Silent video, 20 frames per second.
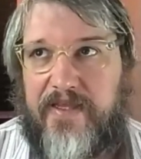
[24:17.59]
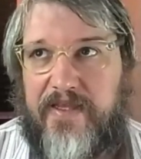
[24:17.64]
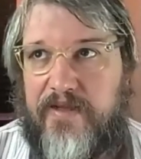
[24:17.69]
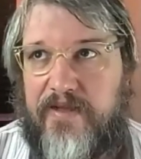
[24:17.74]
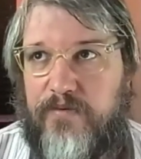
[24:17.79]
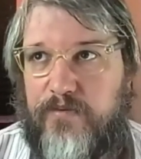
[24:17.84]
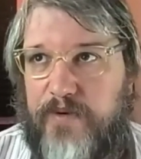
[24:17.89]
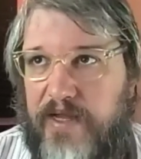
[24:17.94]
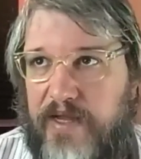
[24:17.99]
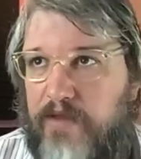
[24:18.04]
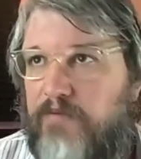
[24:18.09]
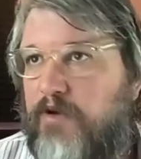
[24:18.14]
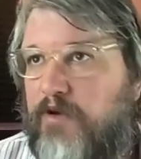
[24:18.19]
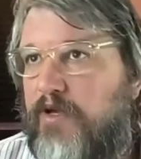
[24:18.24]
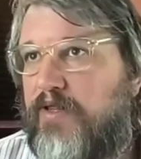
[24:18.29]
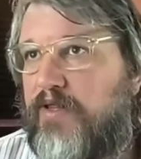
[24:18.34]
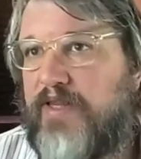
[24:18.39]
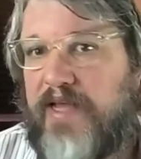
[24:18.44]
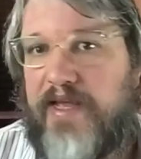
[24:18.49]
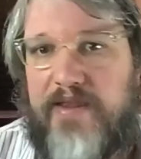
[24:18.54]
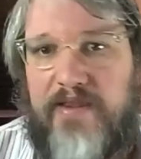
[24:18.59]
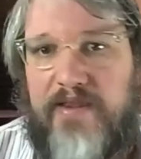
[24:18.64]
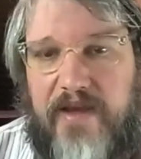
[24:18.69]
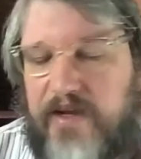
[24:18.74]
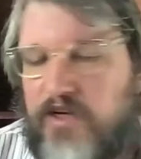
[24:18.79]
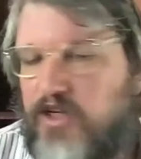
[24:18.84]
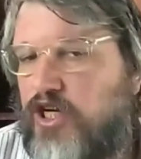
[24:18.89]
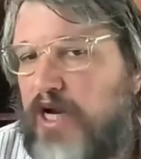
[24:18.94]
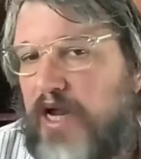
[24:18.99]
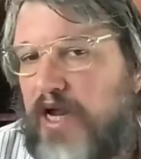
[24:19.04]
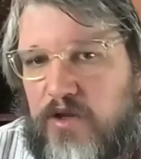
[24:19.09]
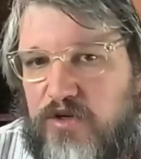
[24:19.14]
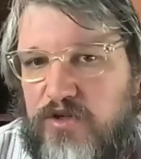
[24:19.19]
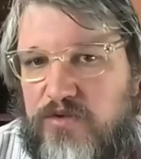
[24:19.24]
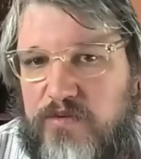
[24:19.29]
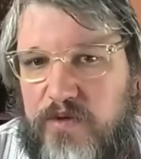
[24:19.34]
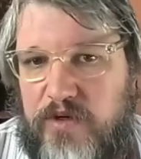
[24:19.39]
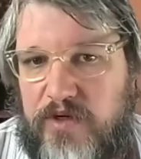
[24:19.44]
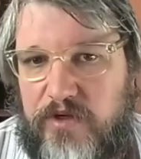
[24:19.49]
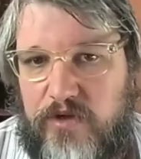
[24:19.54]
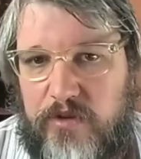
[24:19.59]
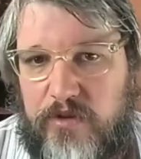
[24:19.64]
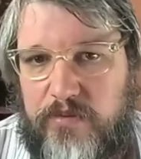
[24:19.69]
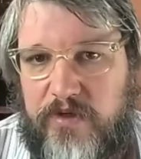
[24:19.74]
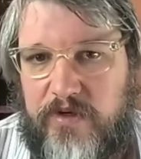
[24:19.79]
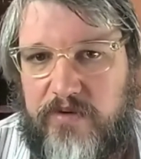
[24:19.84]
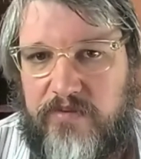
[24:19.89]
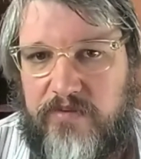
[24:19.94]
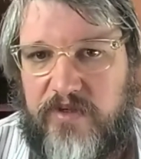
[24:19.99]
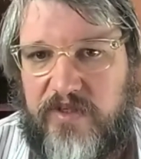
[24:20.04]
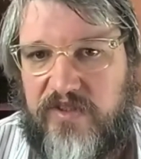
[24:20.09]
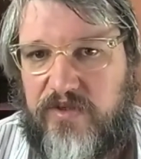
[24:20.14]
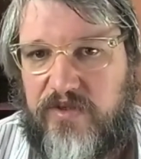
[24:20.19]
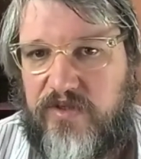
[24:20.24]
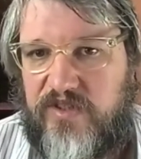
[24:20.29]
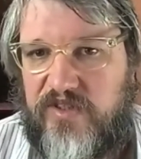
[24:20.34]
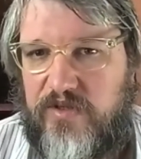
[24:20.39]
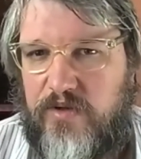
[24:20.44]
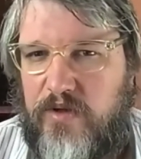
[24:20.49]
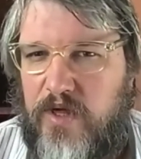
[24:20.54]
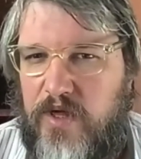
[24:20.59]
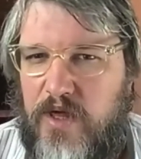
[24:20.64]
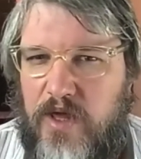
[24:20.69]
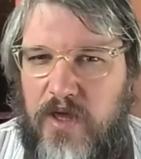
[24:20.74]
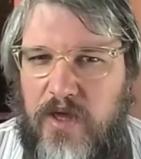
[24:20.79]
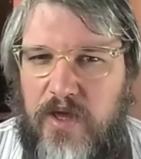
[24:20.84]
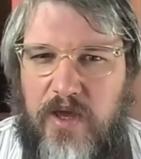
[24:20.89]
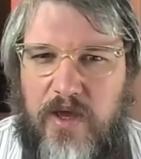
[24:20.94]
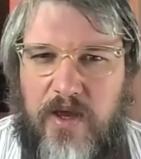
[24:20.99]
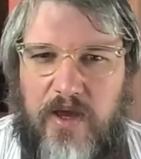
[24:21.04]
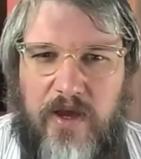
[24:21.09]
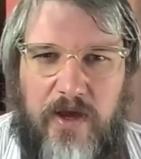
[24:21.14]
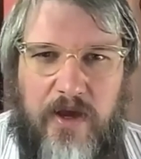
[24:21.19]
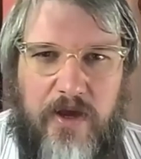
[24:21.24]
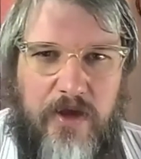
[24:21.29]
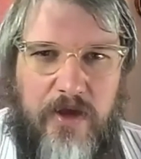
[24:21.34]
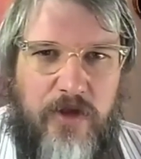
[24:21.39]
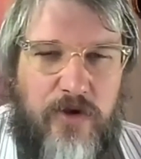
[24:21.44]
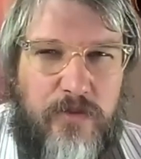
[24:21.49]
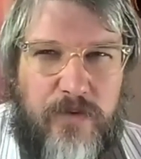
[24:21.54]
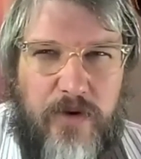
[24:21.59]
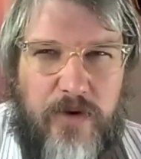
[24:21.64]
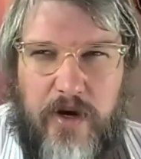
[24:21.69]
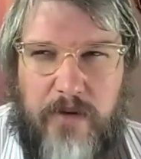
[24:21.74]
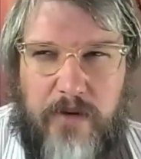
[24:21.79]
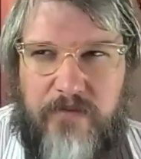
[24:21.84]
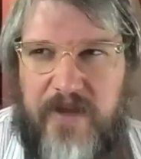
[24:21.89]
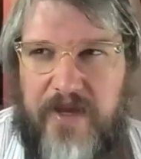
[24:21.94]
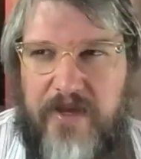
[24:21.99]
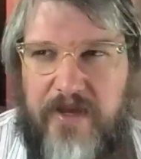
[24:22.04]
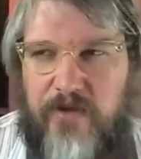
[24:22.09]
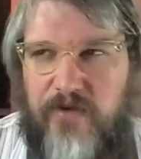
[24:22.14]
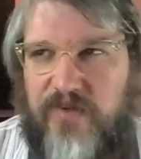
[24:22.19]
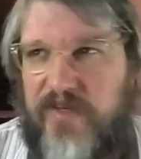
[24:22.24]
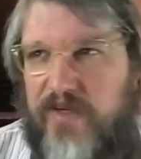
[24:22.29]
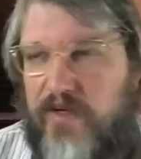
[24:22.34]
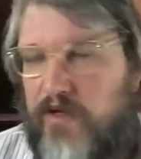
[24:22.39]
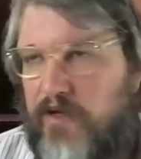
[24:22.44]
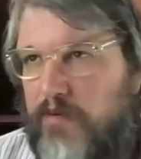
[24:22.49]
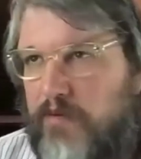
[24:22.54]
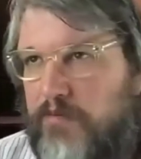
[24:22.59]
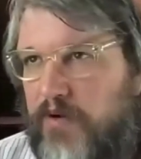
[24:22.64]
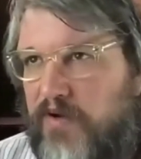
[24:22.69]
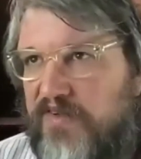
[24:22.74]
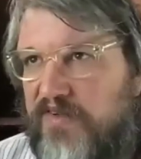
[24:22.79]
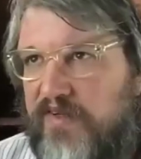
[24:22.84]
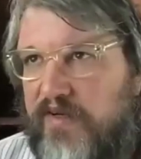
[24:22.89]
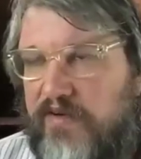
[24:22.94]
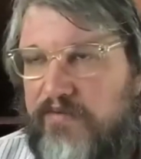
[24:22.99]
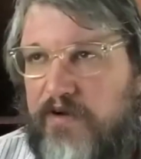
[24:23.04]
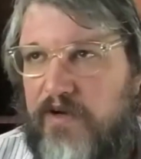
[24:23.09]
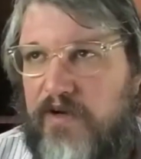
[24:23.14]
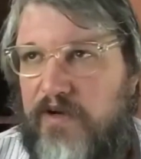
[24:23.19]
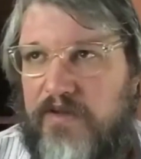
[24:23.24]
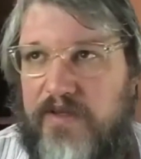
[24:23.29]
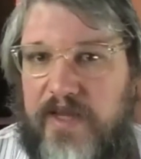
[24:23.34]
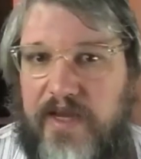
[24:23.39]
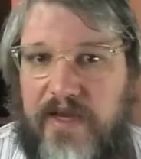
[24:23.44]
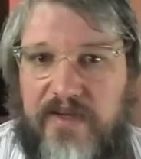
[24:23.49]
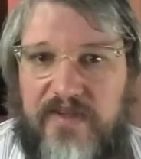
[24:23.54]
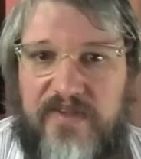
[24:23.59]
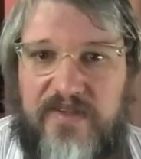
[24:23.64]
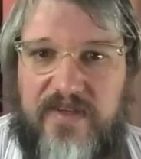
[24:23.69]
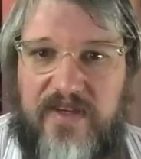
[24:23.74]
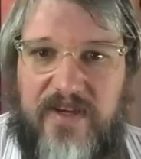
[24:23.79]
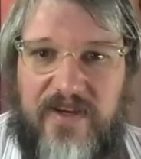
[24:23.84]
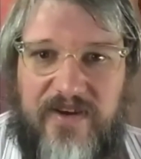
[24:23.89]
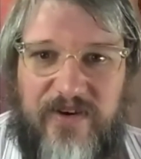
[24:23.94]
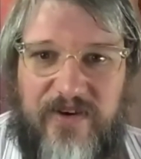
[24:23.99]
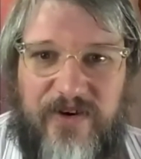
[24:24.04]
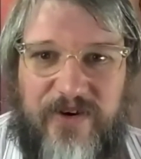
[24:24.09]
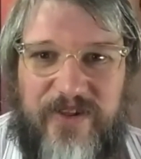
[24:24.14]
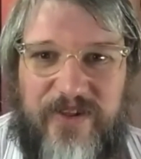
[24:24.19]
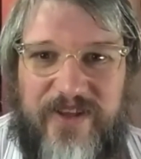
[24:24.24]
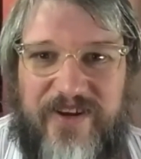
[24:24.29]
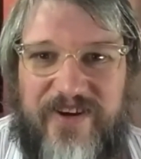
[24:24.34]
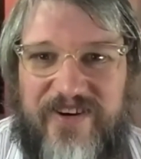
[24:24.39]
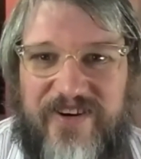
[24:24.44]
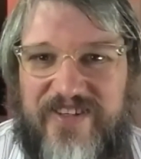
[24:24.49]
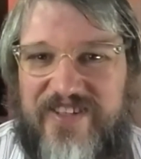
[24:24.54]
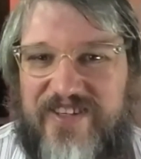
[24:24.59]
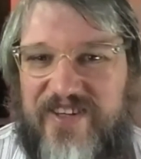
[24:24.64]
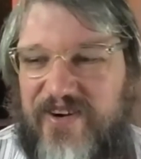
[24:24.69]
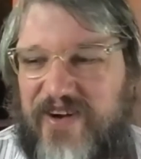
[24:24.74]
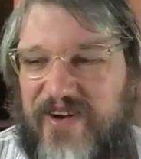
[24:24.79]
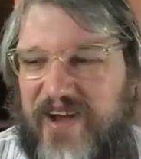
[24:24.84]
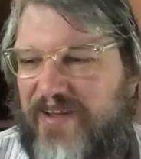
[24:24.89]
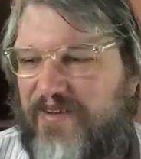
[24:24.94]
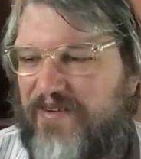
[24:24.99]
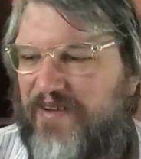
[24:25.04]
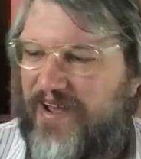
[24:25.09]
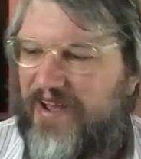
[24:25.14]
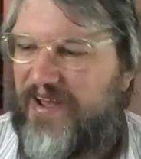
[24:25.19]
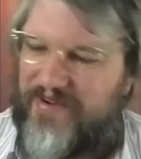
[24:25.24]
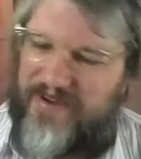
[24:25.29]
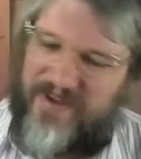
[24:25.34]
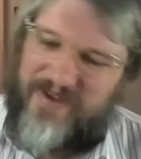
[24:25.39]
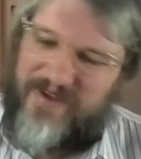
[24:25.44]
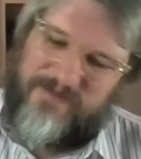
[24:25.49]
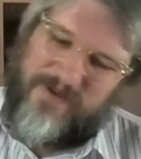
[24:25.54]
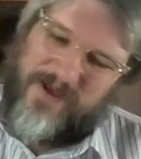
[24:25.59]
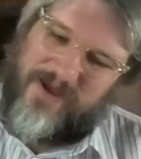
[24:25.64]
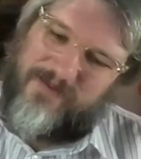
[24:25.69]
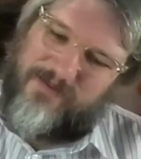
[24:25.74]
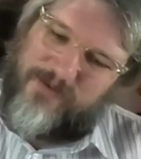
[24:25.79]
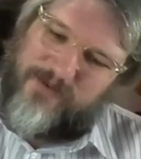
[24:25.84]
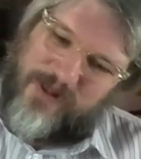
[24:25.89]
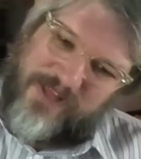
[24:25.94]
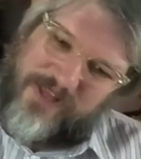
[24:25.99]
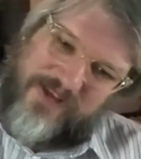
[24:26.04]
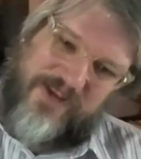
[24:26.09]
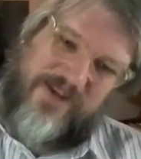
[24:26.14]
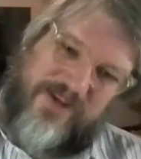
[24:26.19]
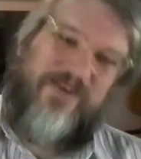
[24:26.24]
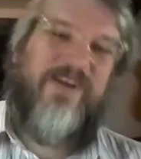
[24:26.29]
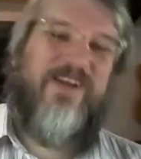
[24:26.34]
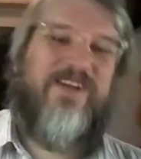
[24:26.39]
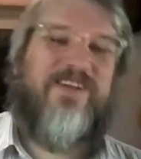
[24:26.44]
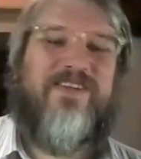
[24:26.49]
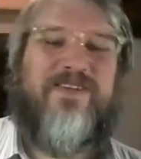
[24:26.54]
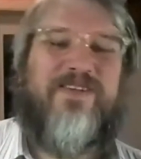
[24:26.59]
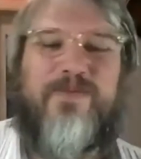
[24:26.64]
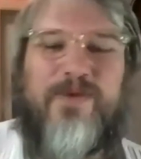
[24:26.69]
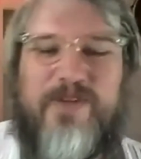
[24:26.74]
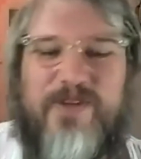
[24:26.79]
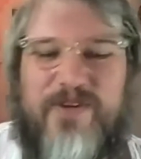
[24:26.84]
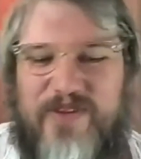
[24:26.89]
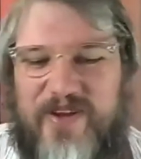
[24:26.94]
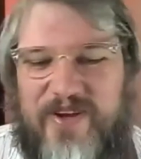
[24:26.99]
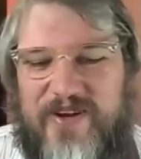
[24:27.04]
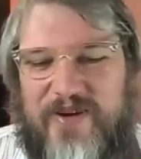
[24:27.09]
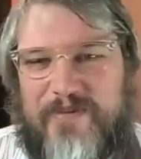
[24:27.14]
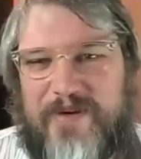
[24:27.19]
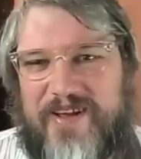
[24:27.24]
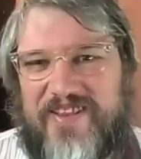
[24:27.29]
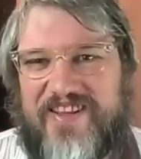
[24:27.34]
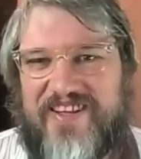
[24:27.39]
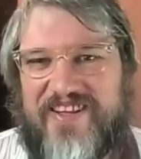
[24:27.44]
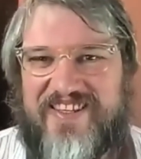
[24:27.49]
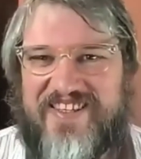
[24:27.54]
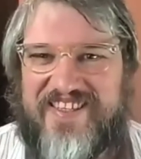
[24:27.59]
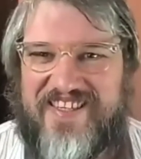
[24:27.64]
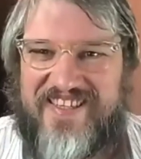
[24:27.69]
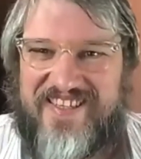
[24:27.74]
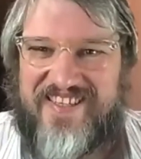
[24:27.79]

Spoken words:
relevant, and a challenge for interpretive research. So you brought up fake news in a positive context earlier. So I'm really curious what you think about this.